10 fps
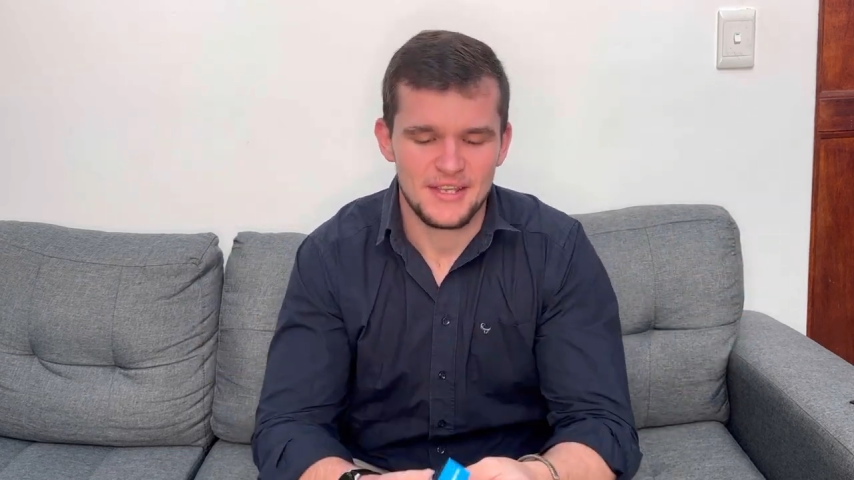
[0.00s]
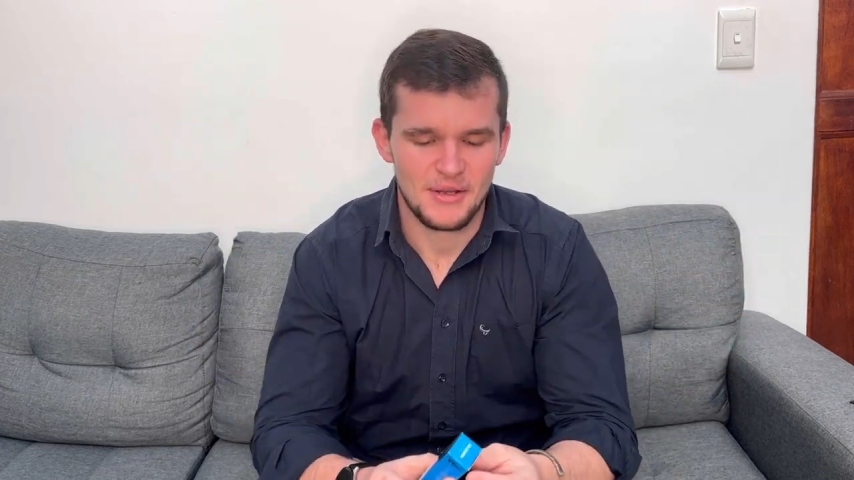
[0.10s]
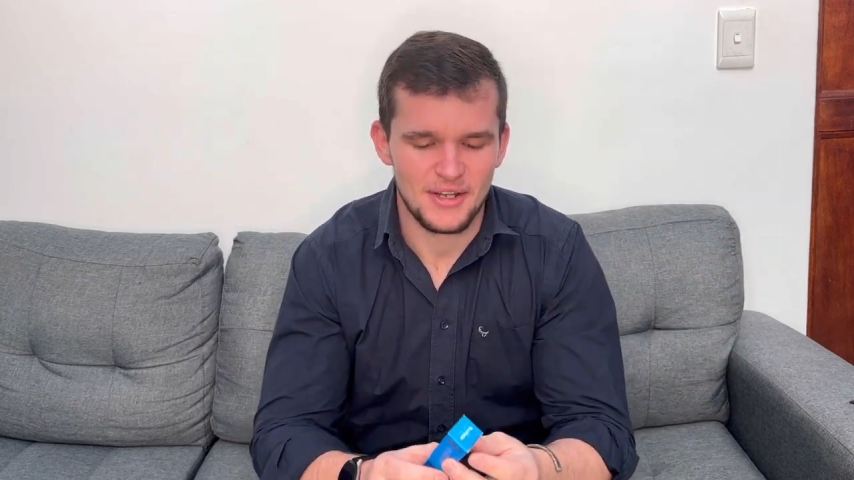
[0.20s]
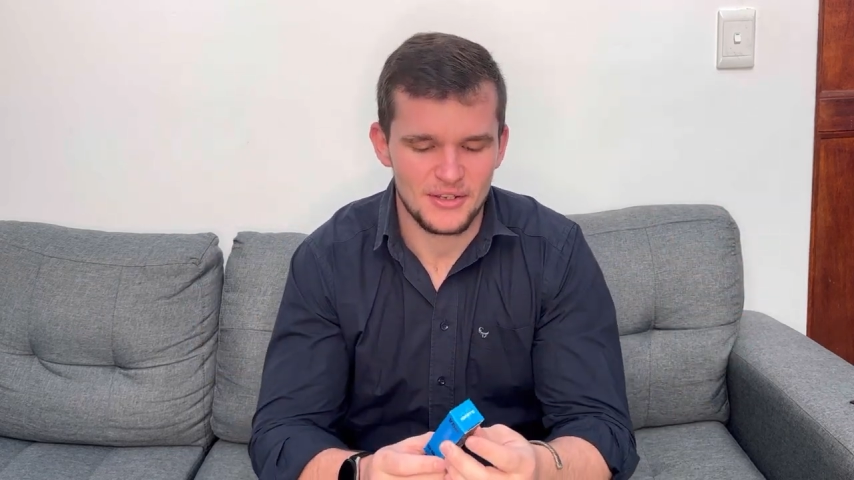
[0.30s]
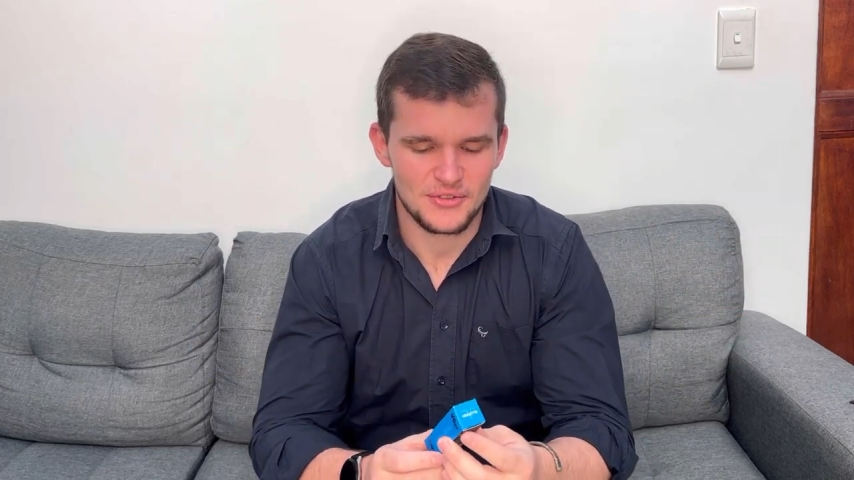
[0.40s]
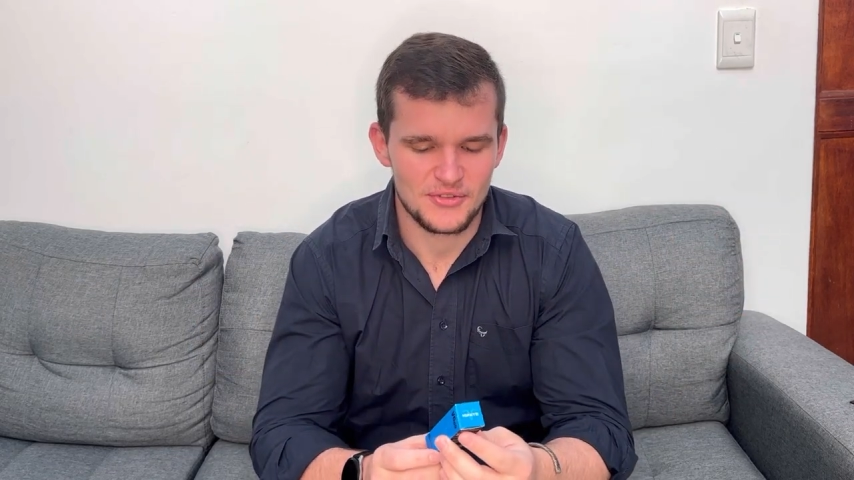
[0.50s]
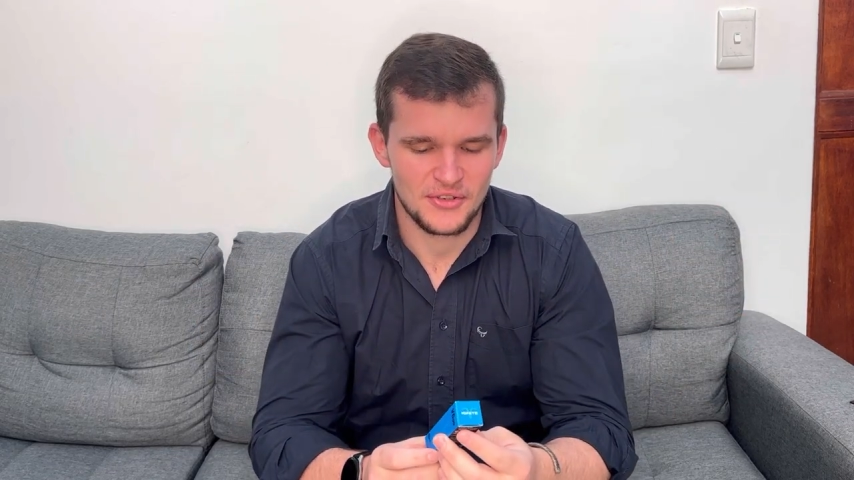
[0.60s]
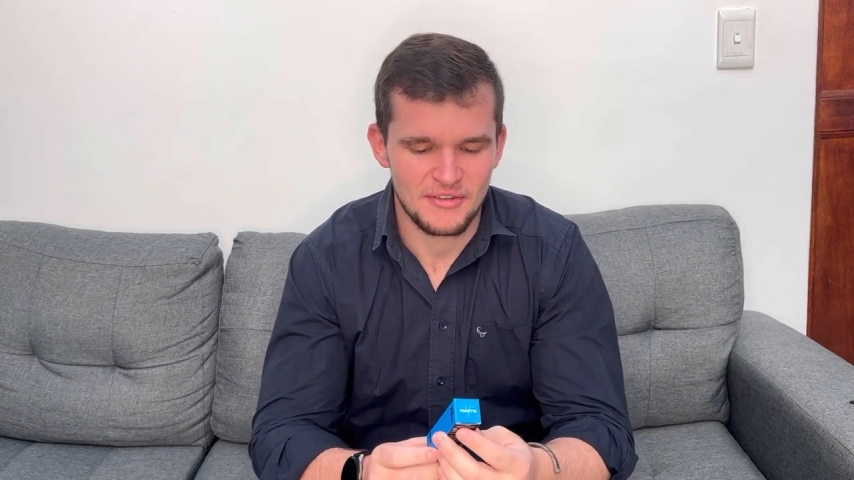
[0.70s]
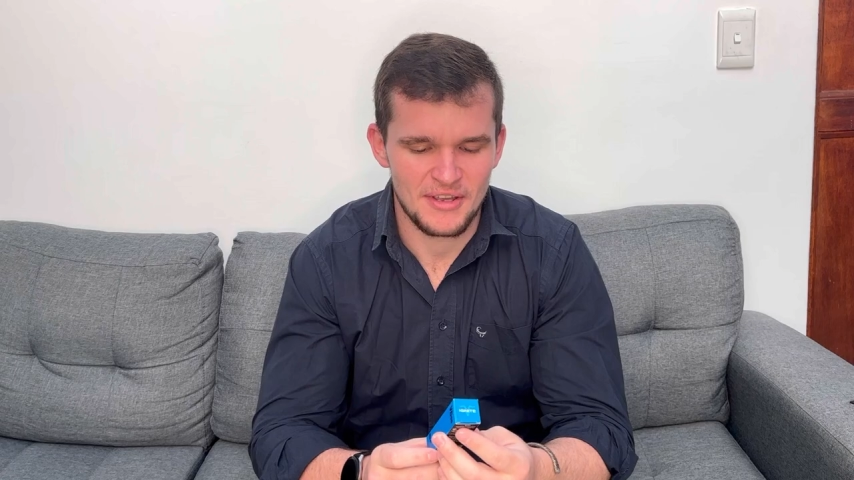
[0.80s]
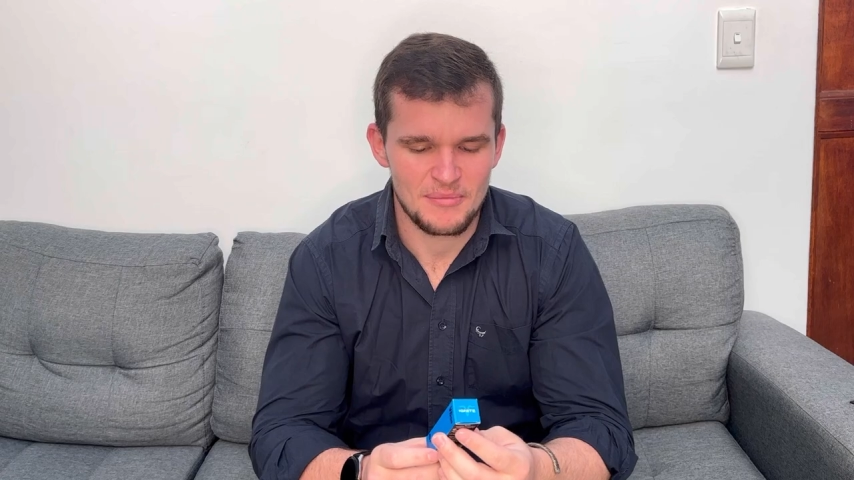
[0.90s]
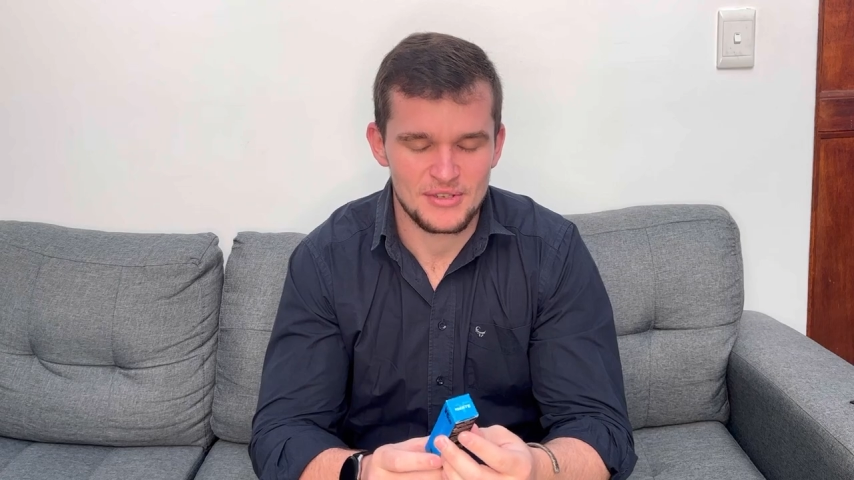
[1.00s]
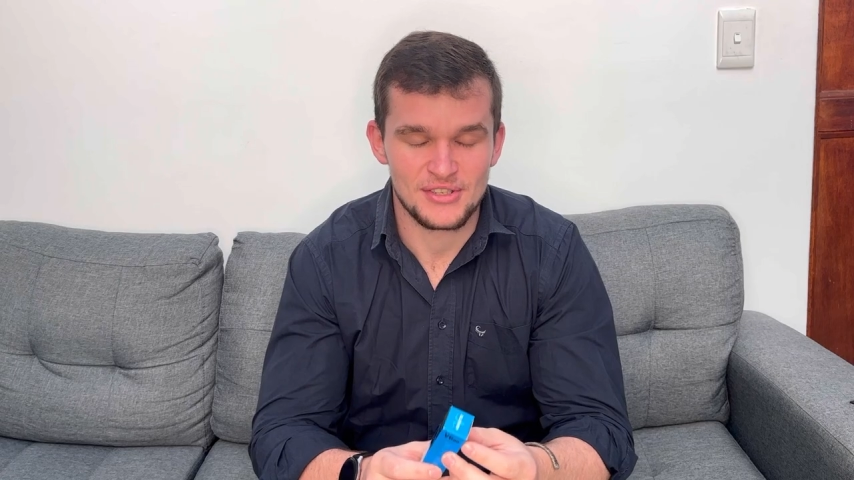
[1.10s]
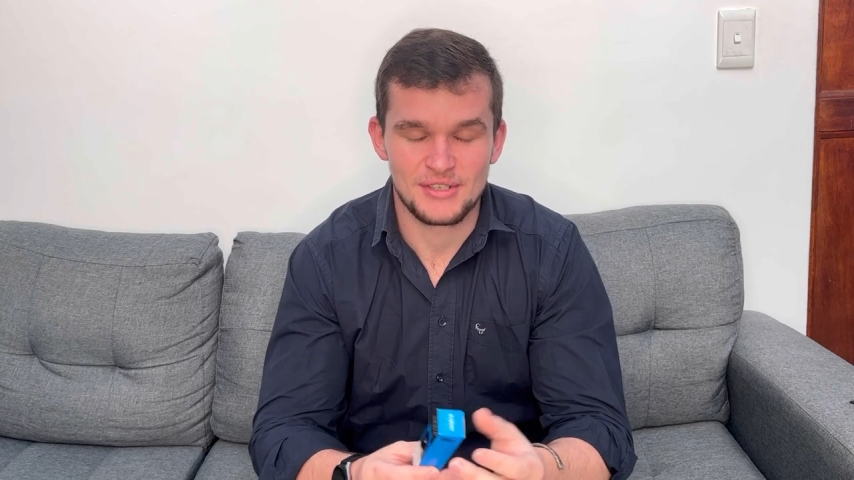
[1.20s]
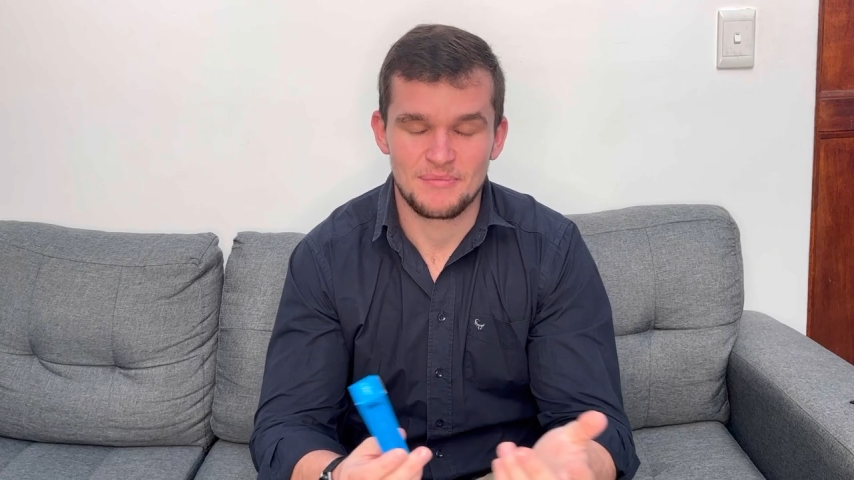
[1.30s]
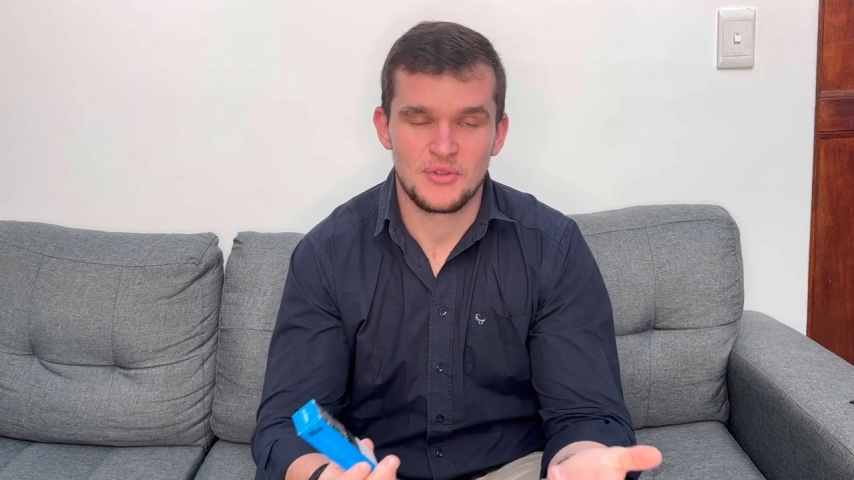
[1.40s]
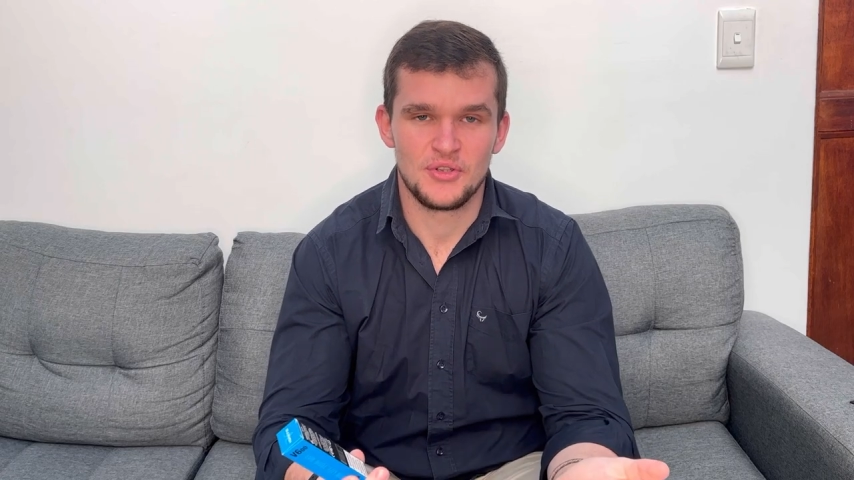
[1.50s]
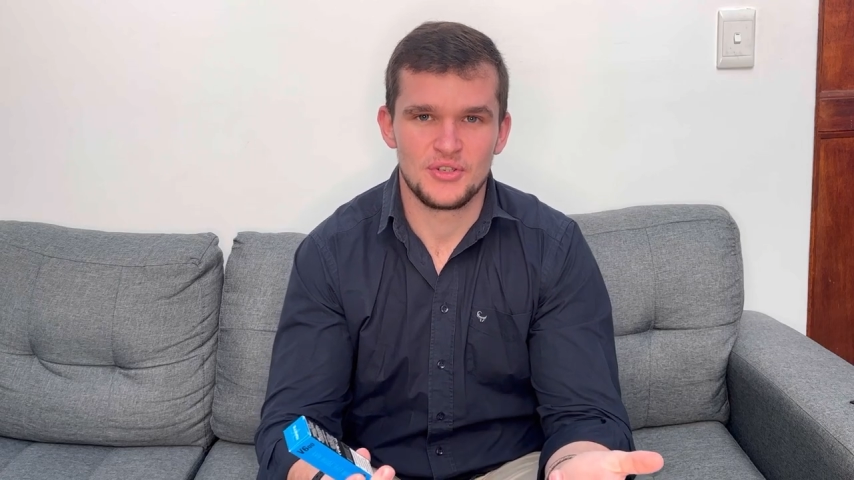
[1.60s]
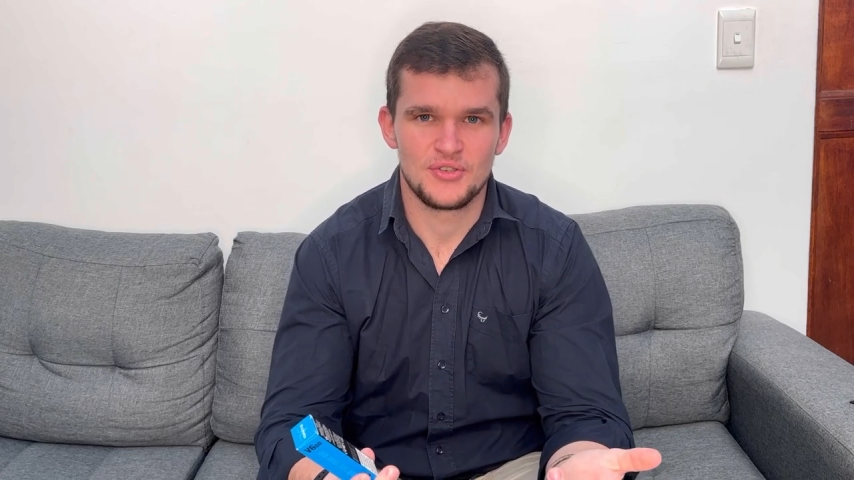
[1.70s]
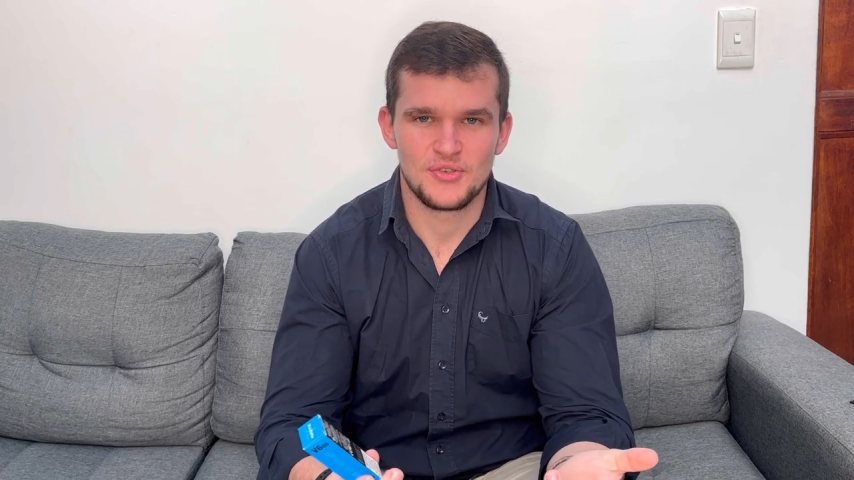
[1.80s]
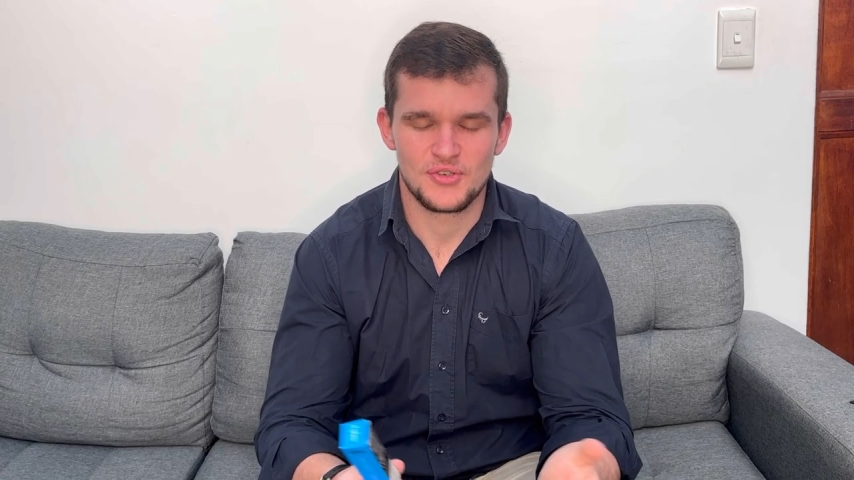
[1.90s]
how strong the vape is.
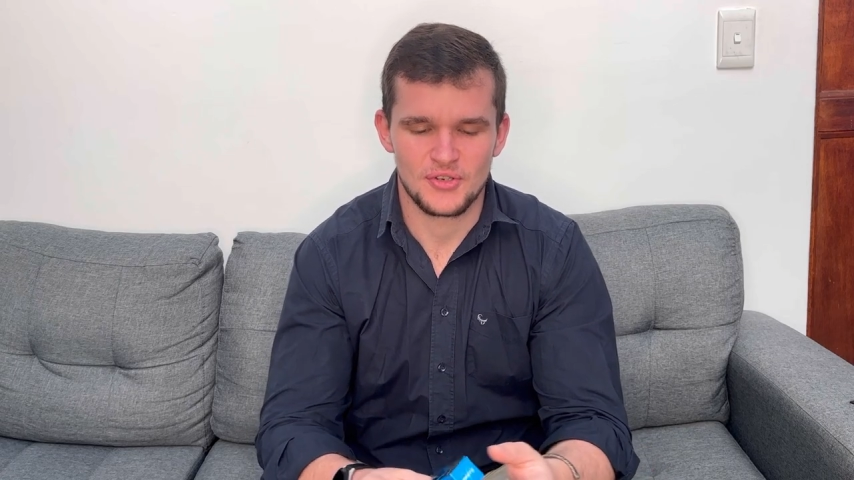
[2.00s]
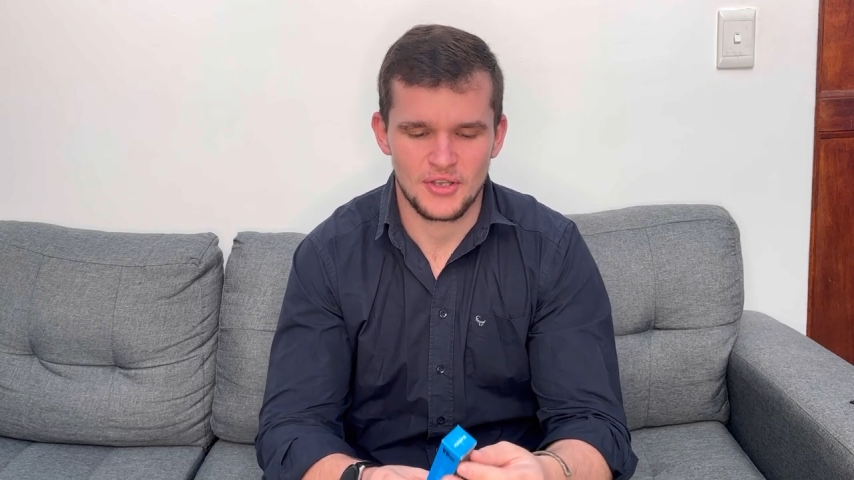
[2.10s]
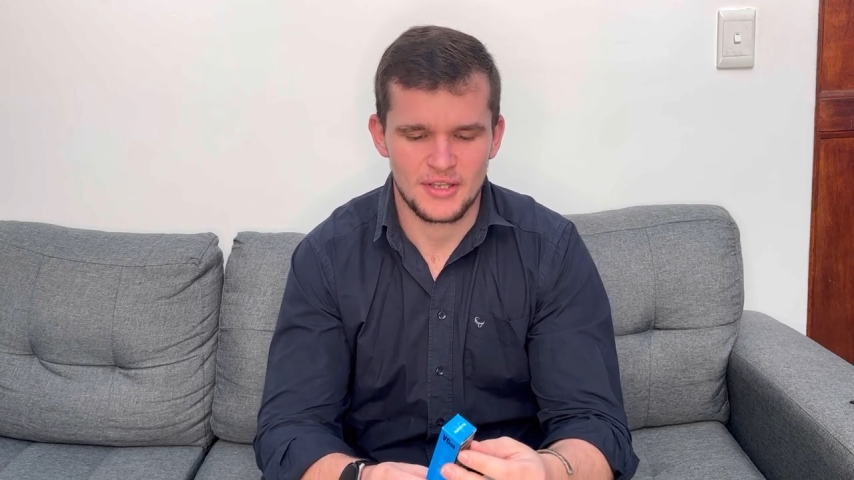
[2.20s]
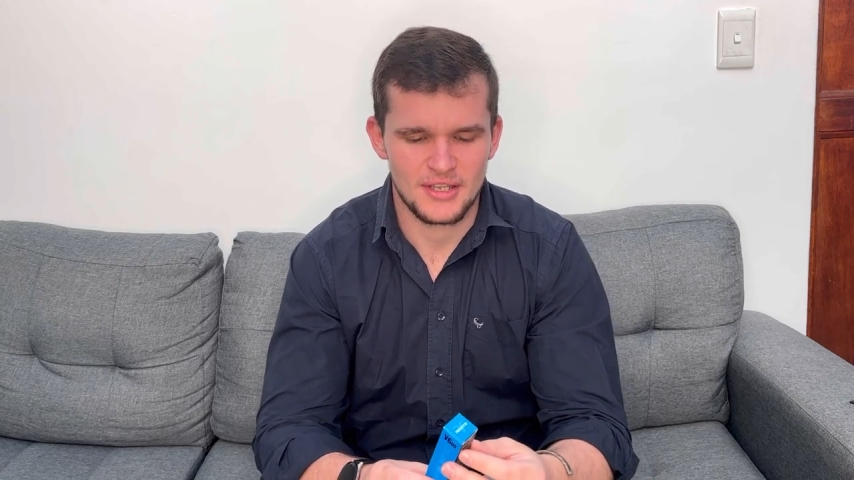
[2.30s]
Not too sure.